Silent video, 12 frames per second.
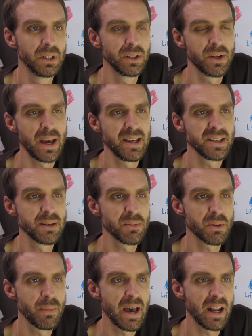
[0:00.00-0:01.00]
to
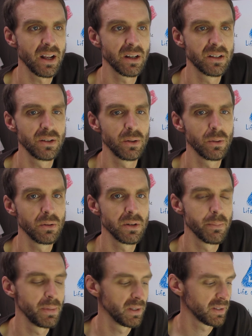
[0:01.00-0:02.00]
asymptomatic to
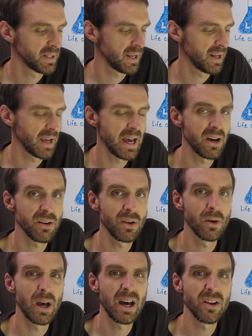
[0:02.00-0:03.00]
debilitating, how do
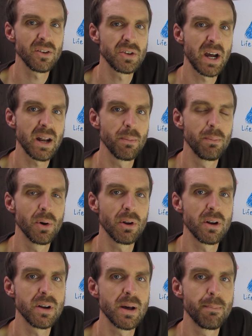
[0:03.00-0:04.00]
you how do you try to put
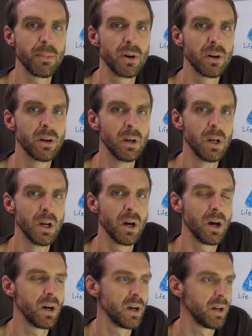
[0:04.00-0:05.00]
a number
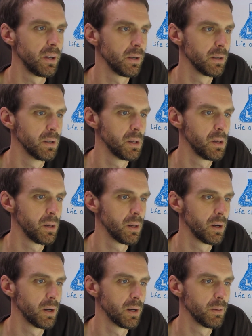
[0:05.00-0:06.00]
on
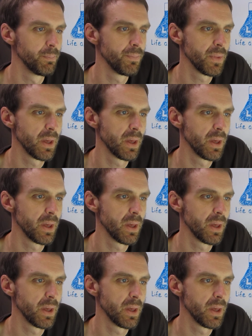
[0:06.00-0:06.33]
um,